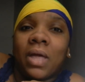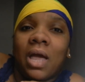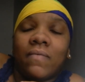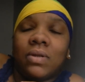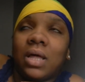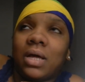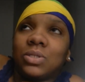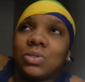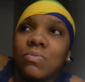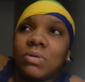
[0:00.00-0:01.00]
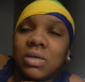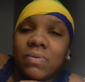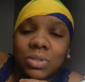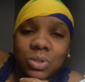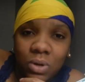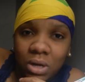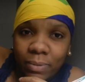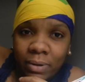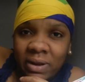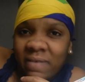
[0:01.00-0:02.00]
I have a lot, so much I want to talk
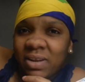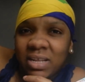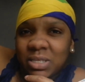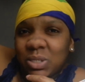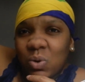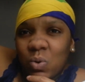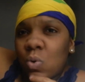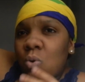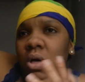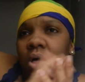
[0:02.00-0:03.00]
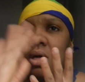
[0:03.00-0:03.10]
about. And I feel like this whole